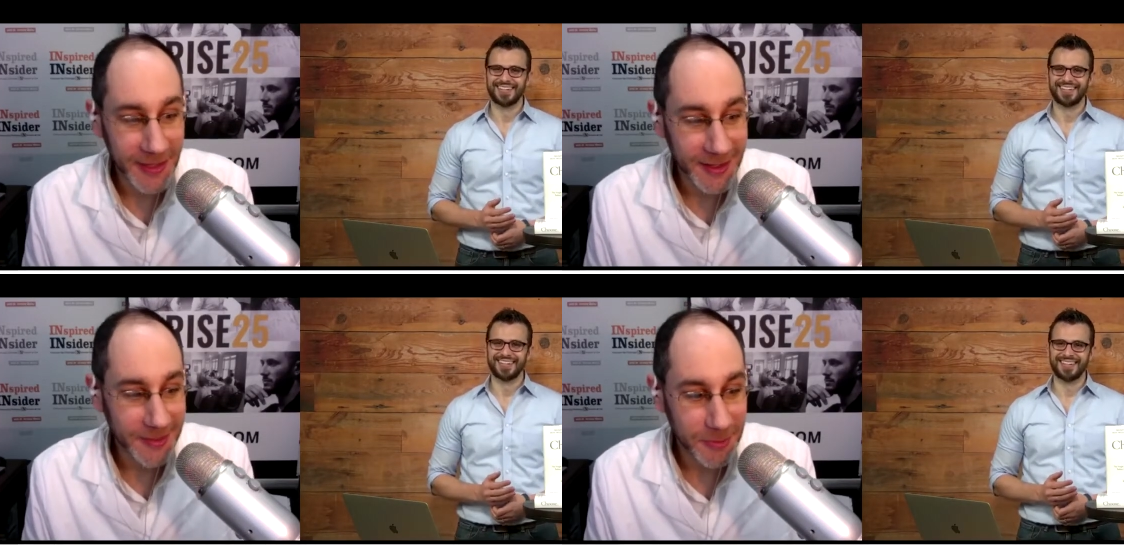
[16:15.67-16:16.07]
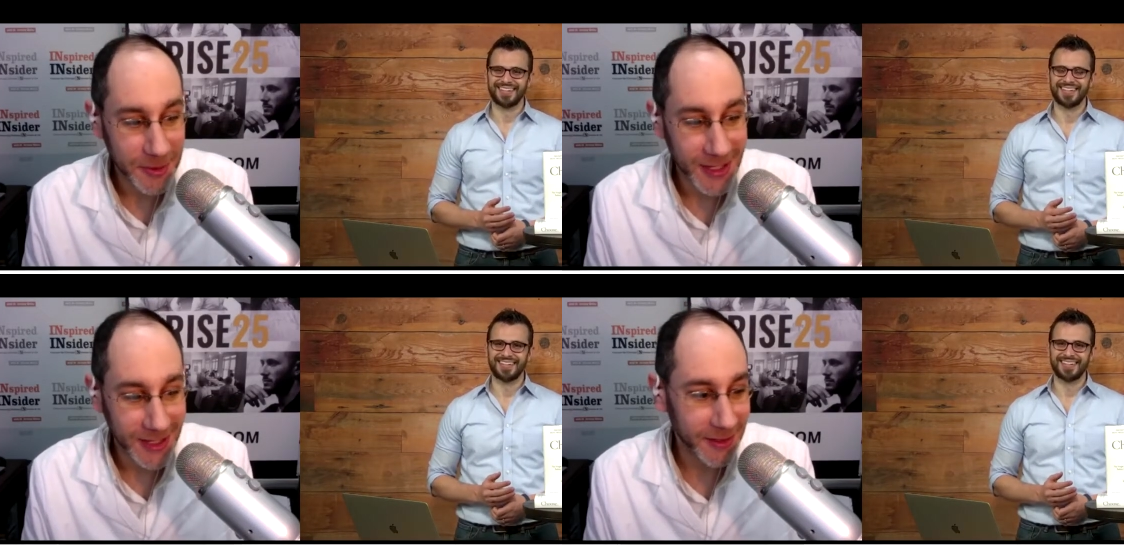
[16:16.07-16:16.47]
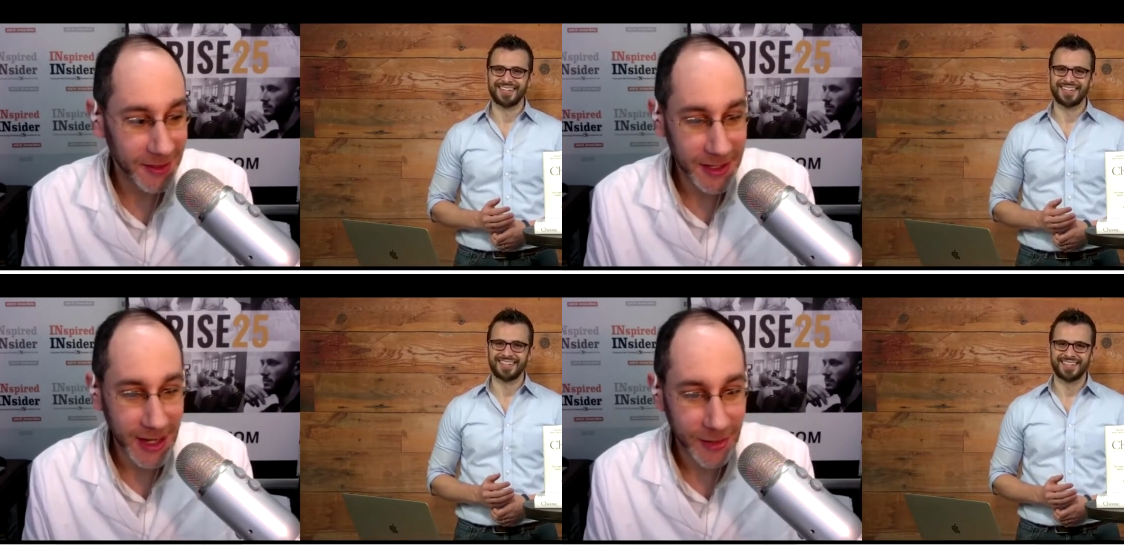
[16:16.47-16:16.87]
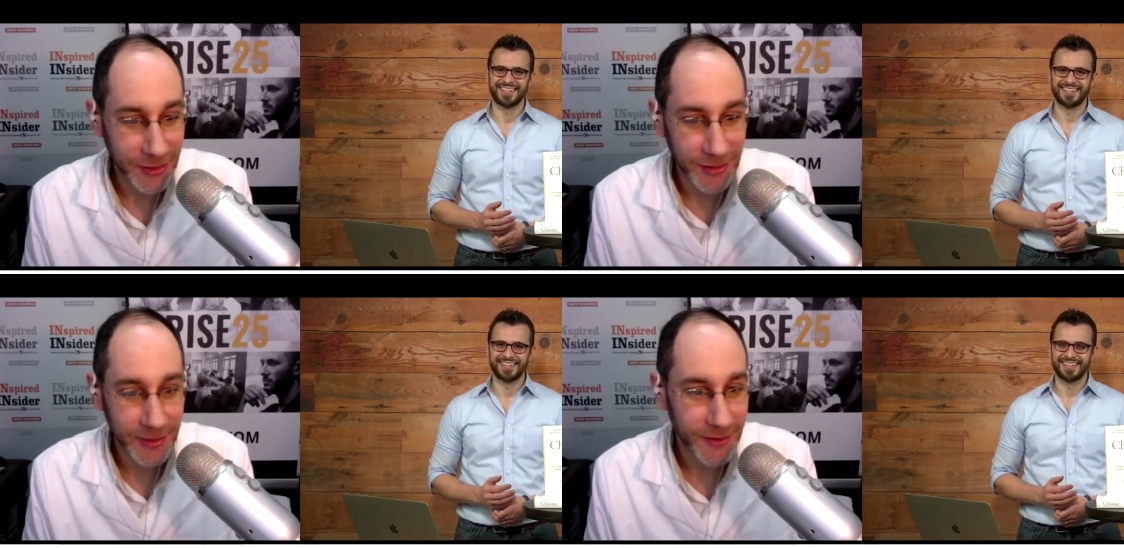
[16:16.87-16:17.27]
Speaker 1: this particular
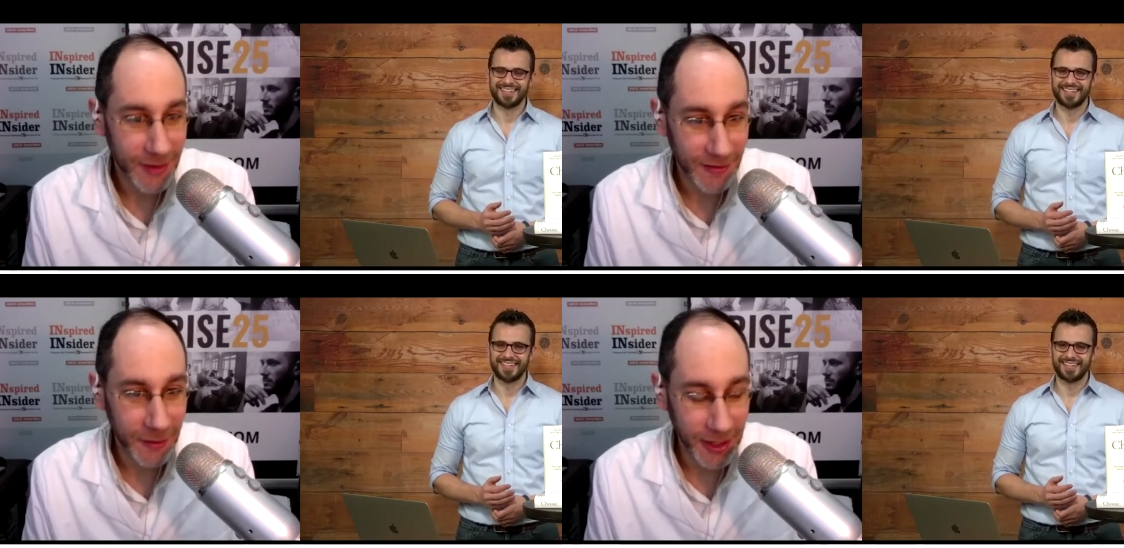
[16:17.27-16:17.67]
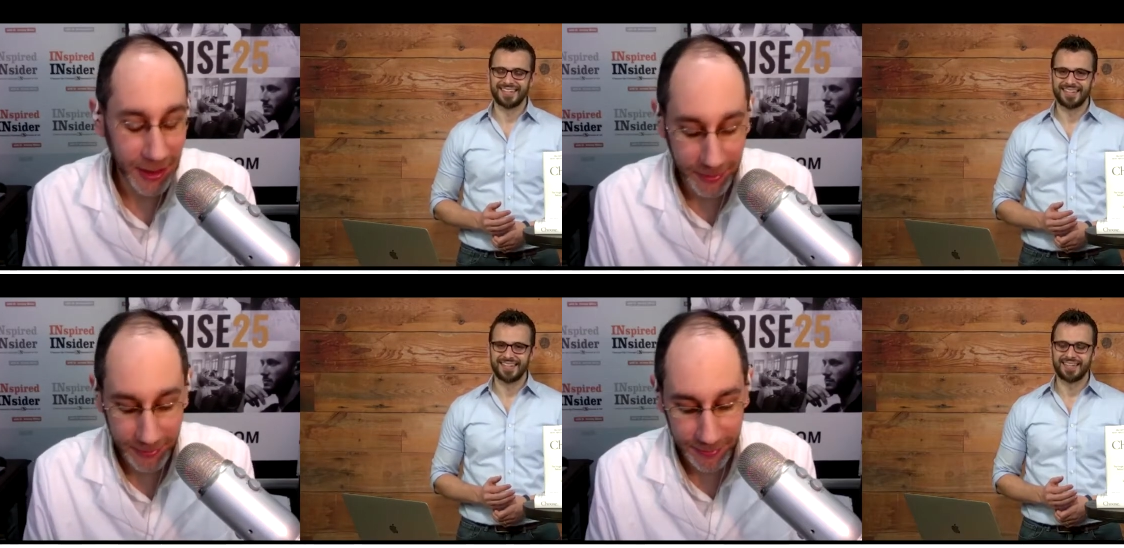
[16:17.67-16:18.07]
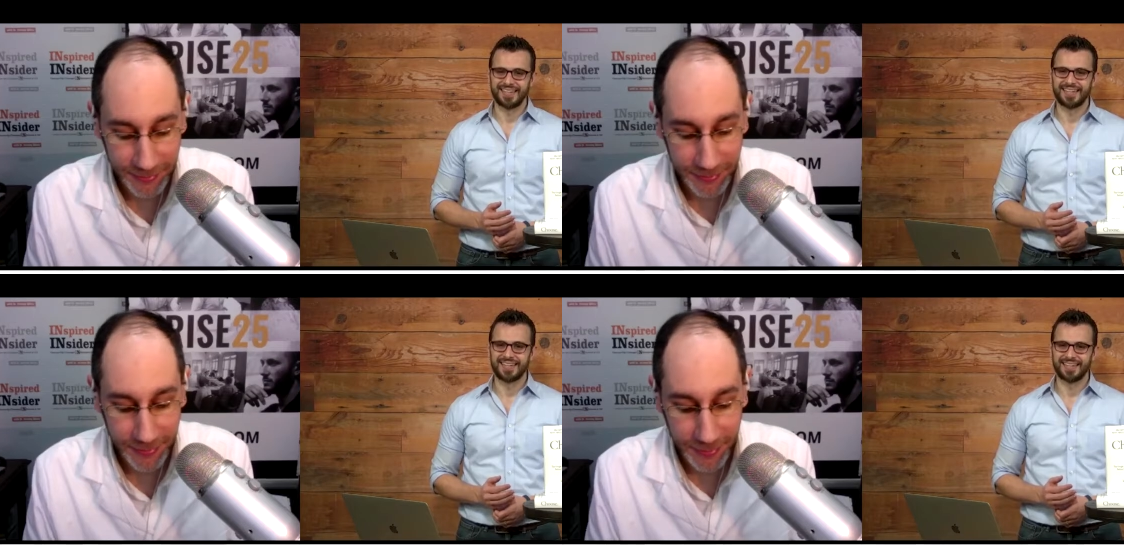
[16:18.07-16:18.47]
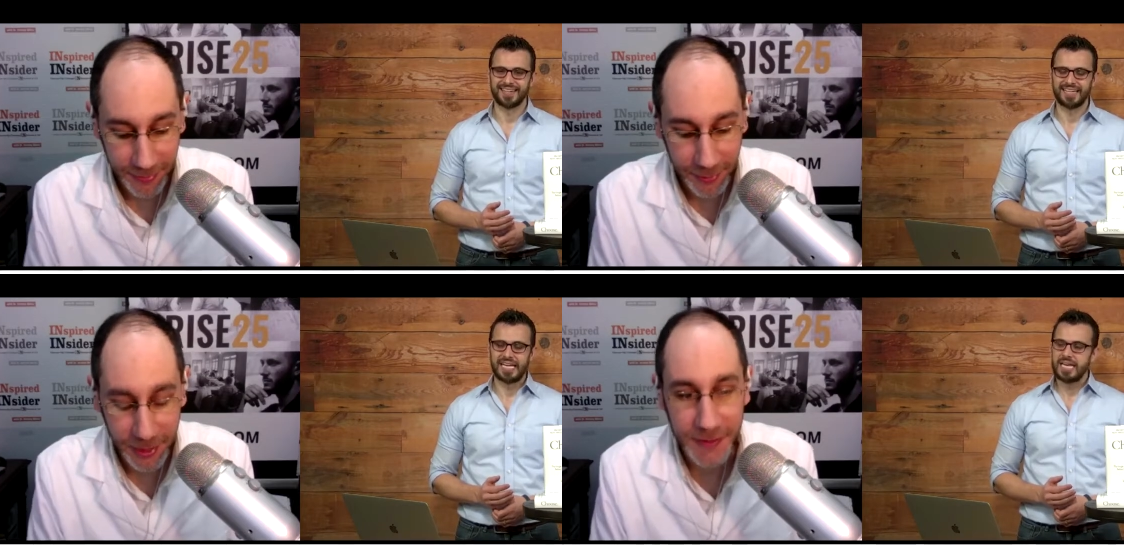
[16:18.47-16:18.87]
niche, avoid it.
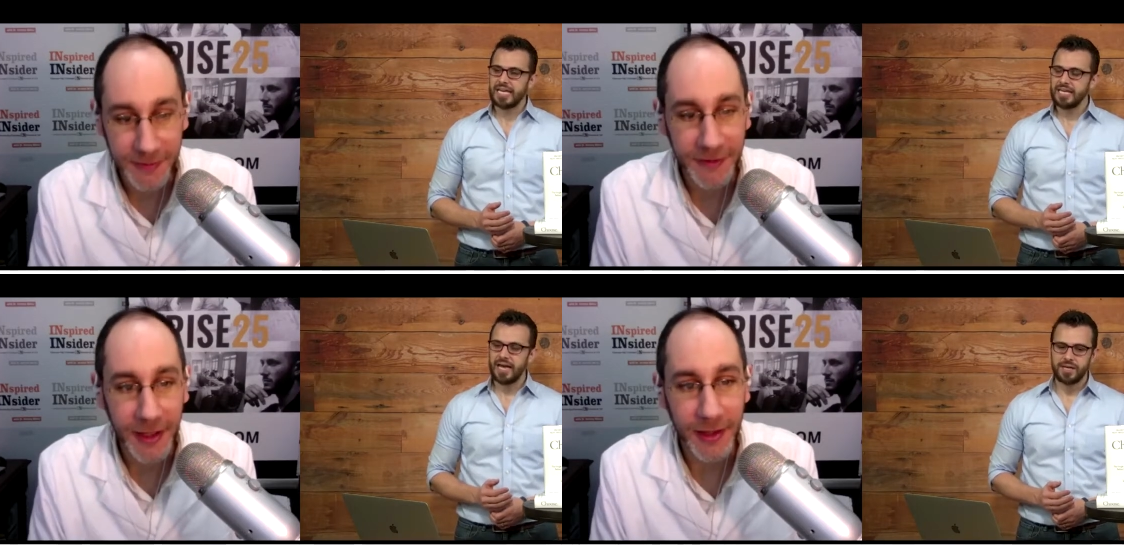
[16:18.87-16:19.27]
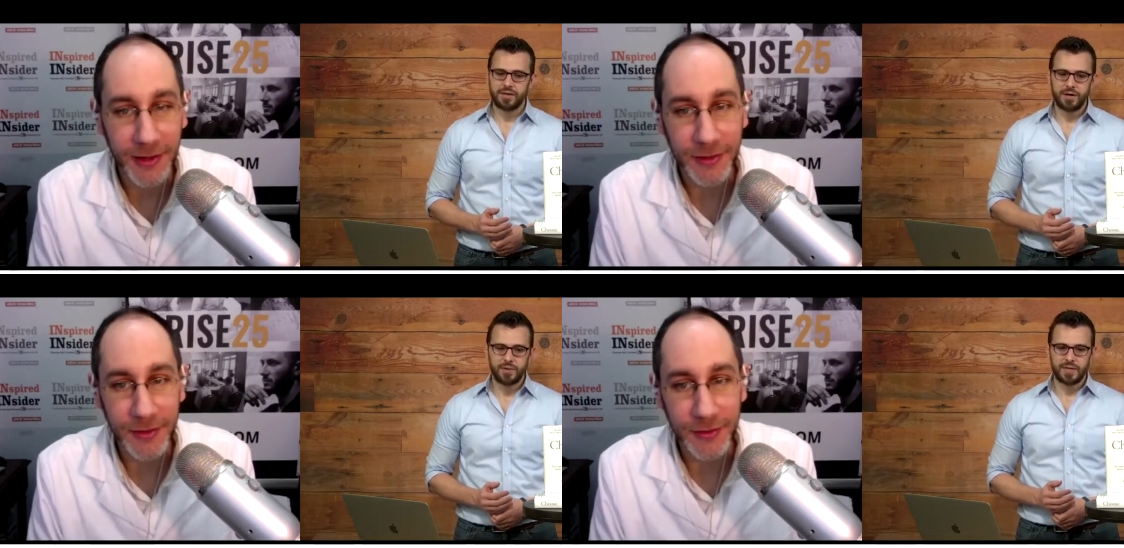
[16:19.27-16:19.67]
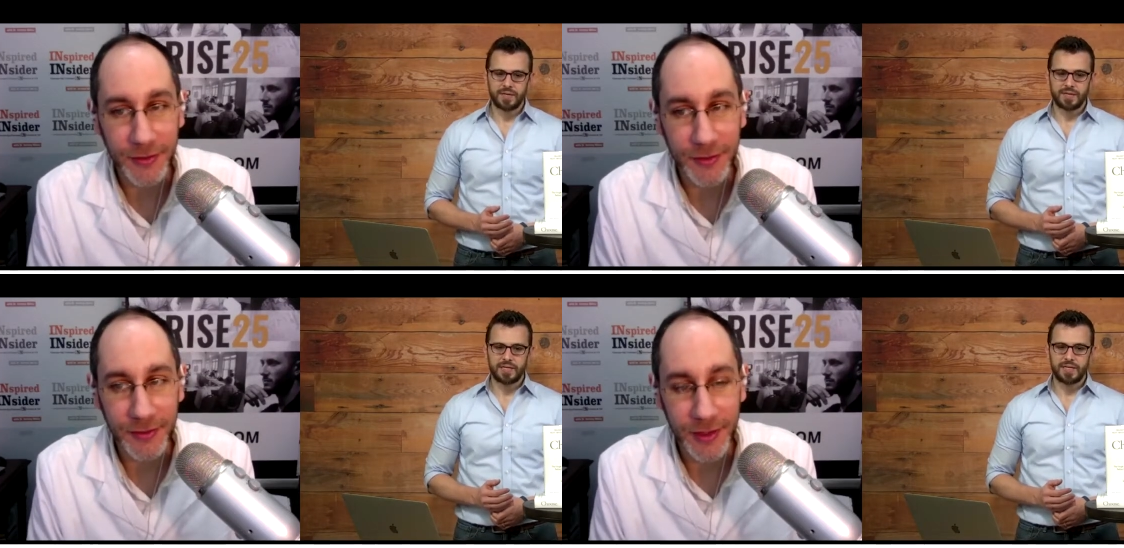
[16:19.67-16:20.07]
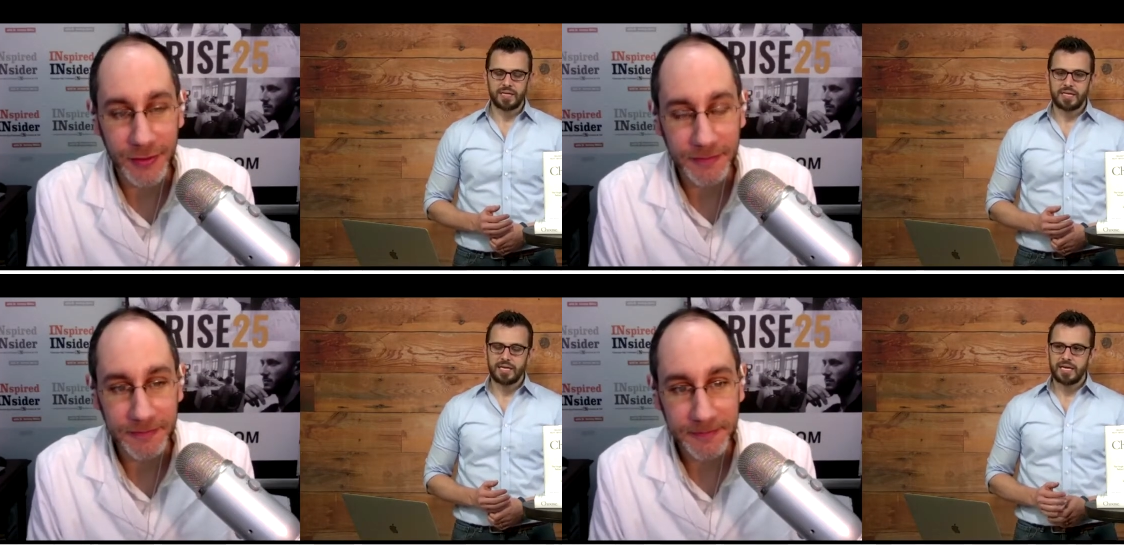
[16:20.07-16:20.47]
What are some
Speaker 2: failures you've seen?
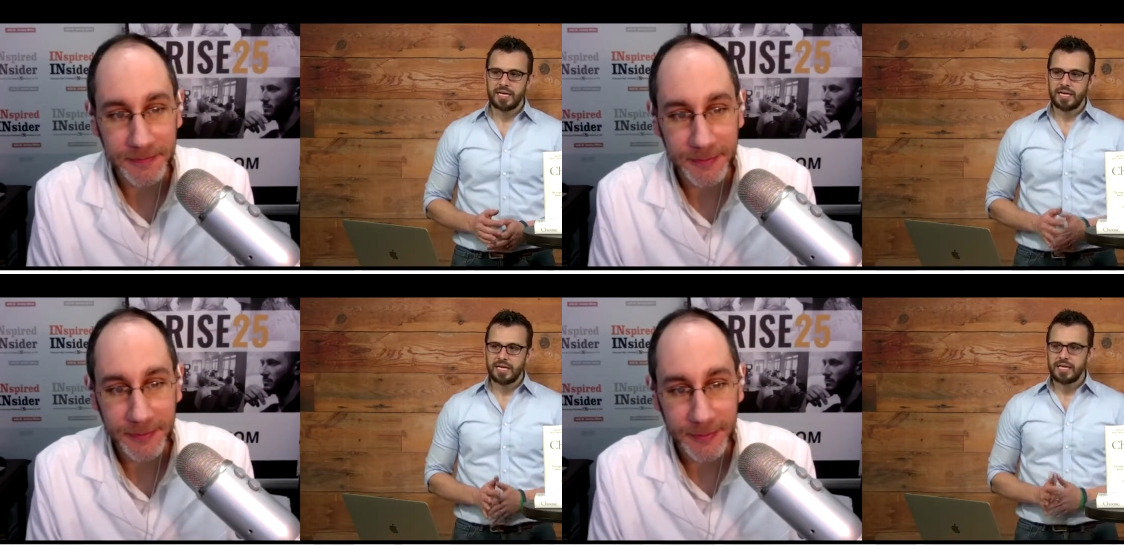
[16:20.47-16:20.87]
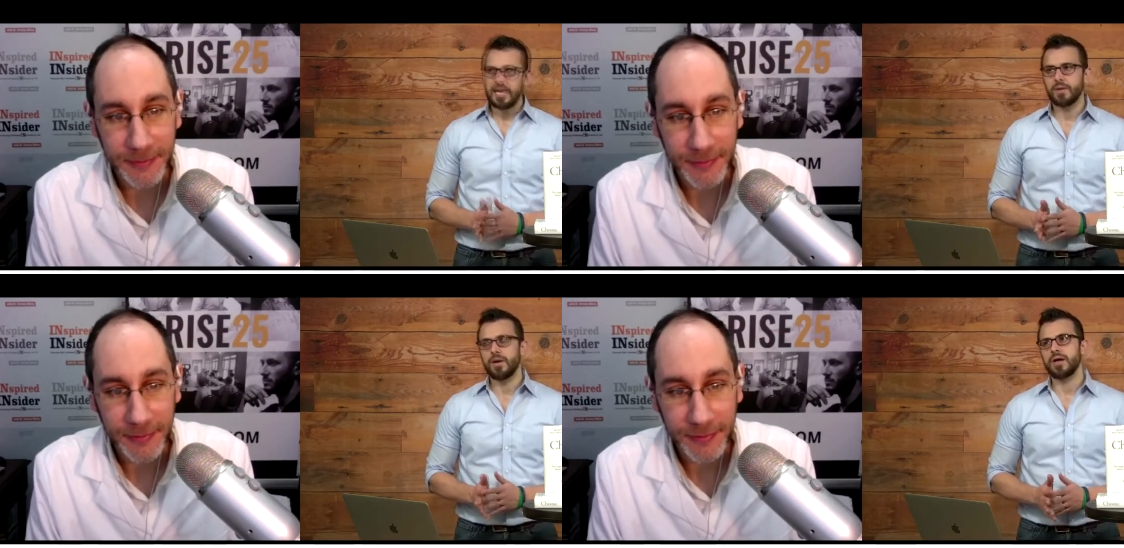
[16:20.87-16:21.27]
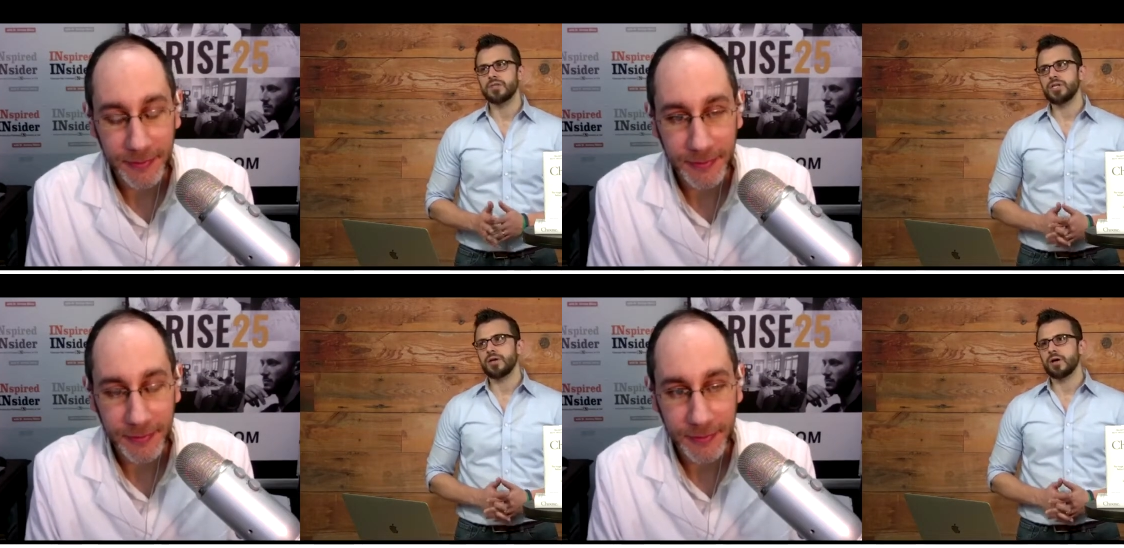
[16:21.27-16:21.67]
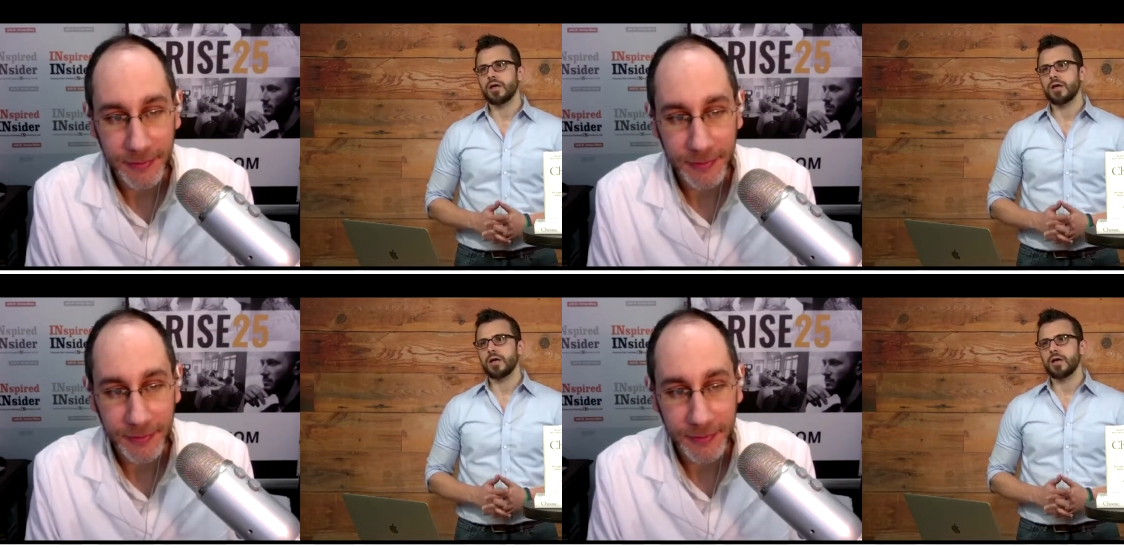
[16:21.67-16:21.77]
Yeah, well, I'll share